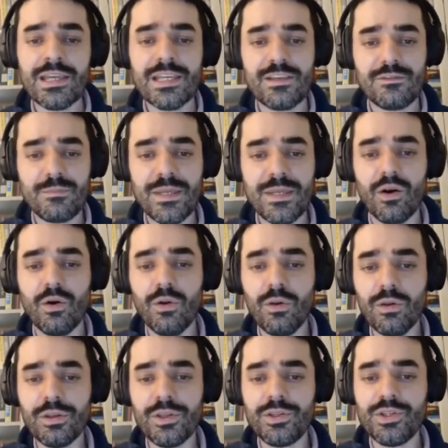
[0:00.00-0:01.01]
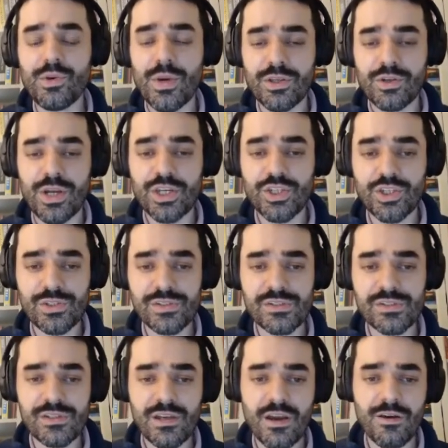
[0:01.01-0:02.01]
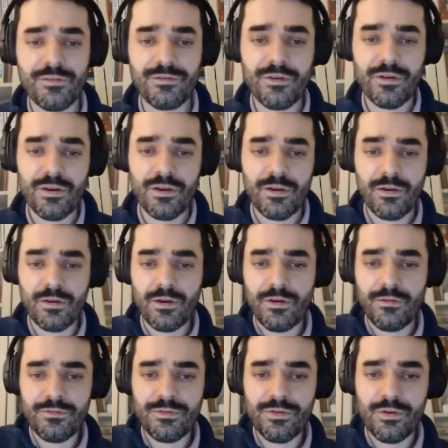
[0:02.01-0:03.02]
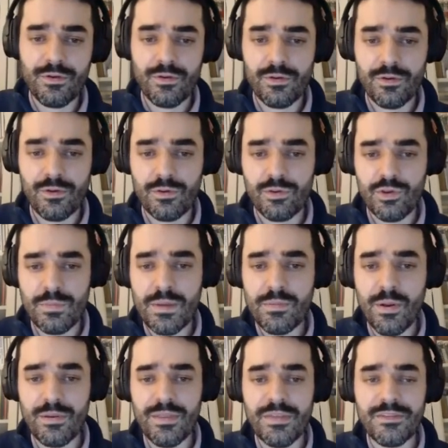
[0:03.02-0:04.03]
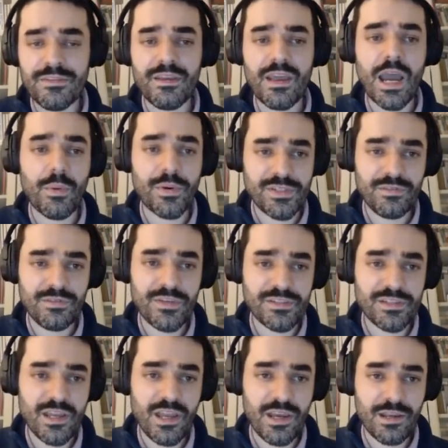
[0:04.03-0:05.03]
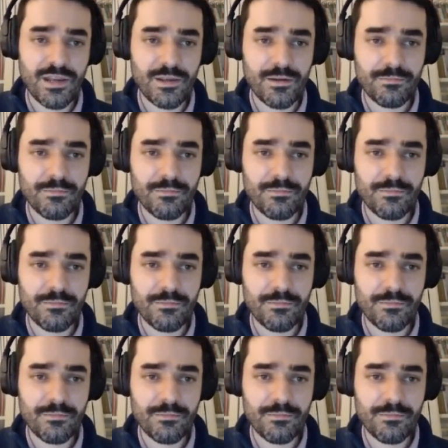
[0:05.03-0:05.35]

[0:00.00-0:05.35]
gives me all the direct connections of the people that I was investigating.